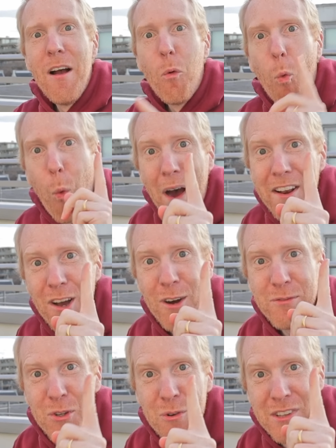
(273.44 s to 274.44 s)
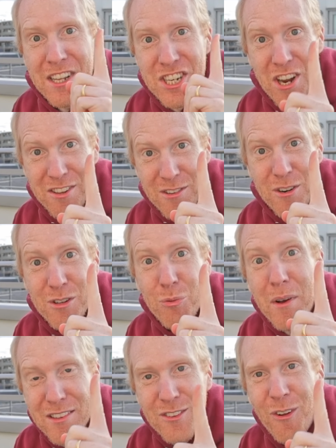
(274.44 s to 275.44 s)
One of those adjusters
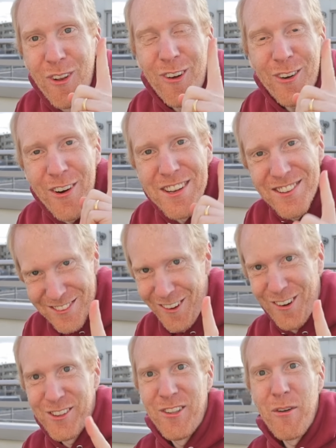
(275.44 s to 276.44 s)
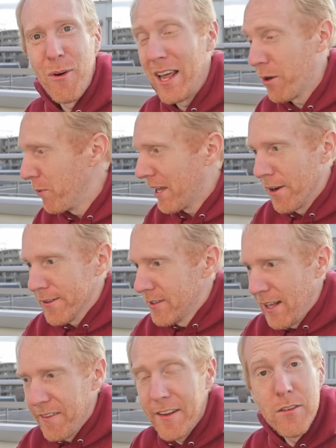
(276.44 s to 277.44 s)
was no longer in stock. So they were like, we cannot
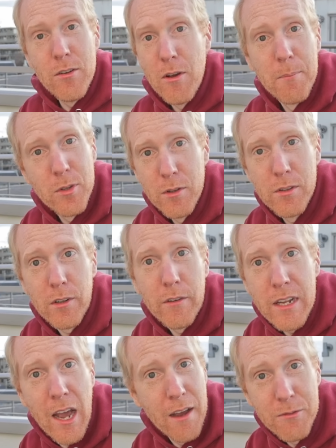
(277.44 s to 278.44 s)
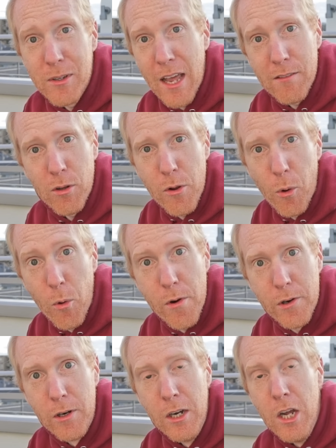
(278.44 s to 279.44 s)
sell that to you. I'm so sorry. I have to cancel your
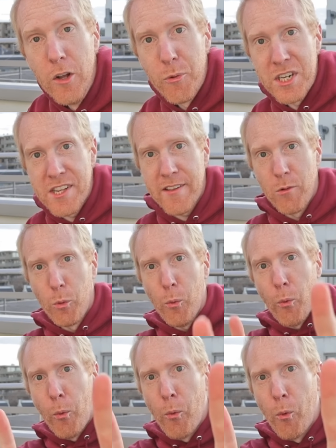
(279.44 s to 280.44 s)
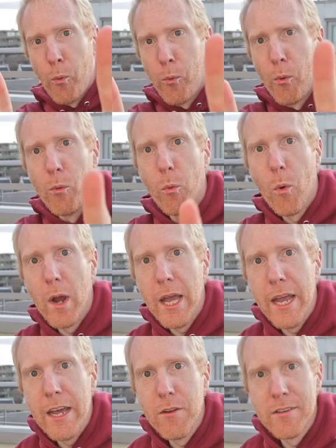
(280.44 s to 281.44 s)
order. To which I said,
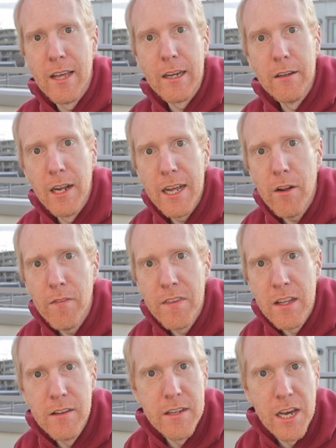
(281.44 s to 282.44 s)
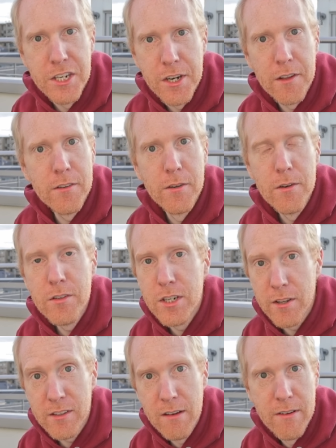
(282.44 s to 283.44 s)
wait a second. I don't need the adjusters.
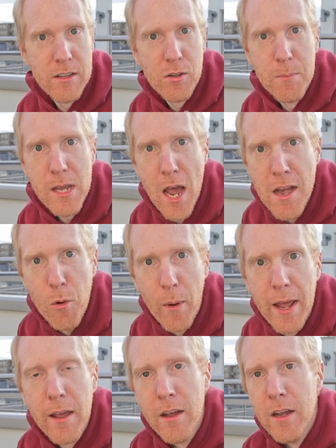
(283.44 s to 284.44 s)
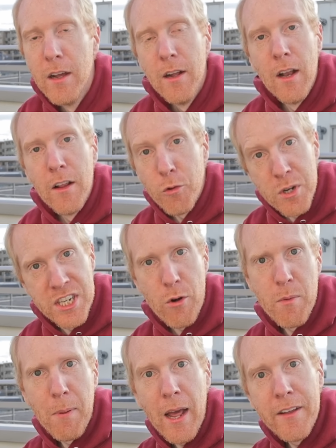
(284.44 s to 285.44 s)
Just give it to me anyway. To which they
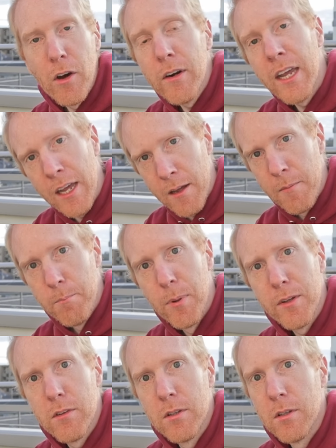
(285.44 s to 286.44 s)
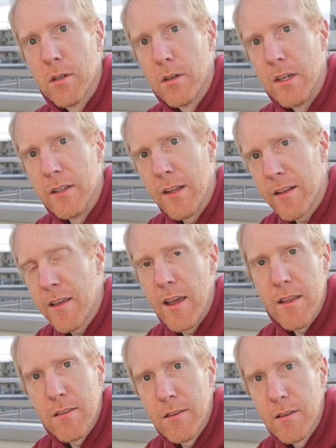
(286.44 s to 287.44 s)
replied, okay, but in that
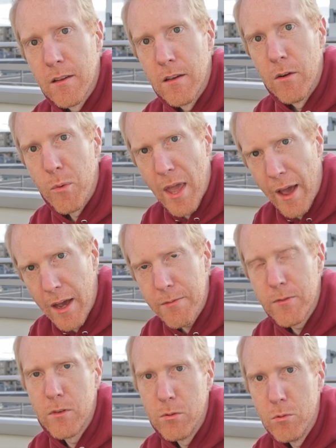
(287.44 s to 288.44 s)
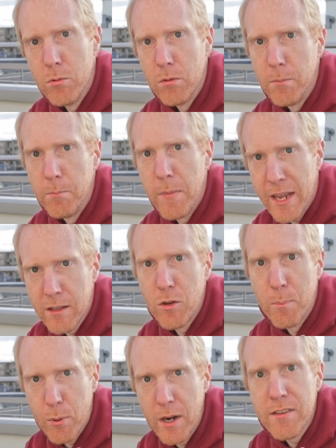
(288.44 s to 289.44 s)
case, we have to make the
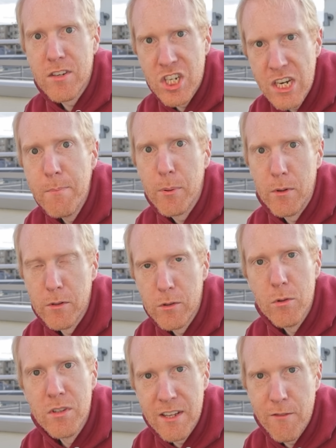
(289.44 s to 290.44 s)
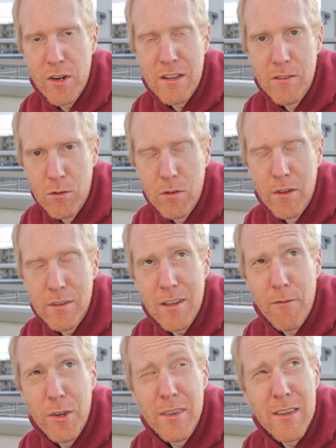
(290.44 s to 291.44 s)
price cheaper to
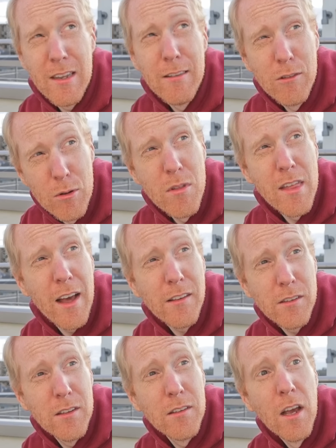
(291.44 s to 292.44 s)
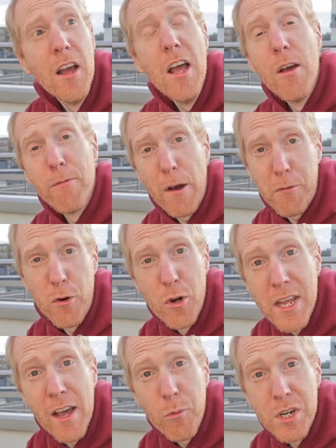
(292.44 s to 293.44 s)
72,500
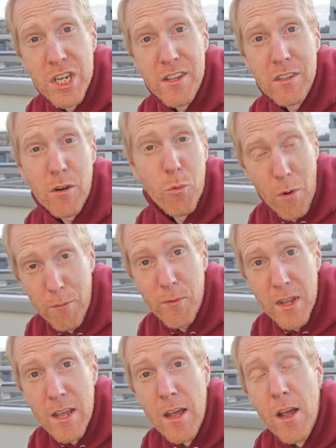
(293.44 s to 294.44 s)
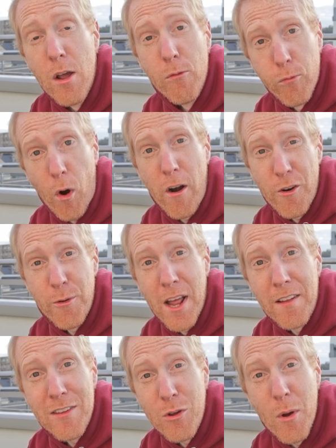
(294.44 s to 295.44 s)
yen, which is roughly
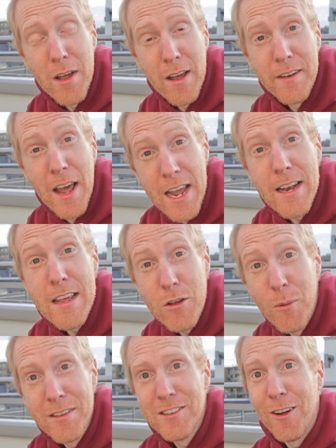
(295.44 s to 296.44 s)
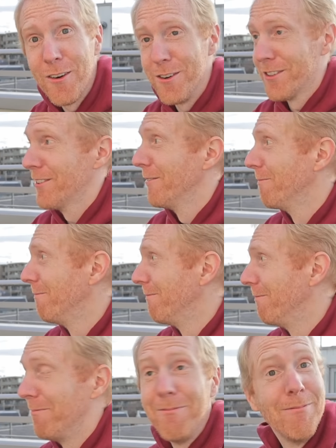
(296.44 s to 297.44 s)
$480.
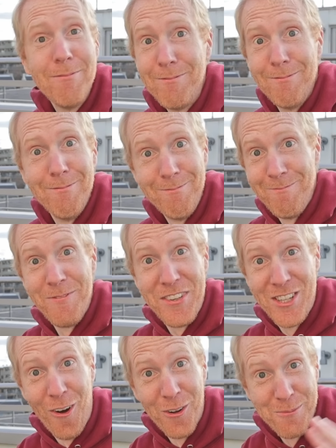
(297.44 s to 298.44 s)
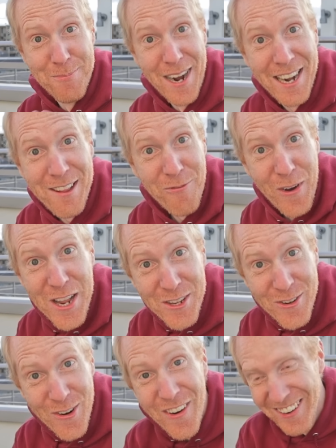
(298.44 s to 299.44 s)
Don't mind if I
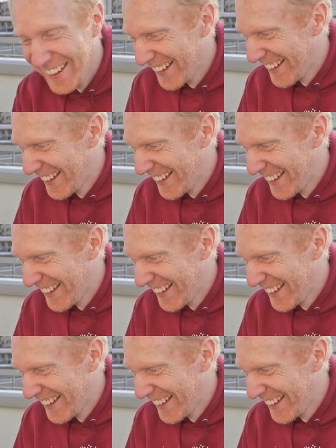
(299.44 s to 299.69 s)
do.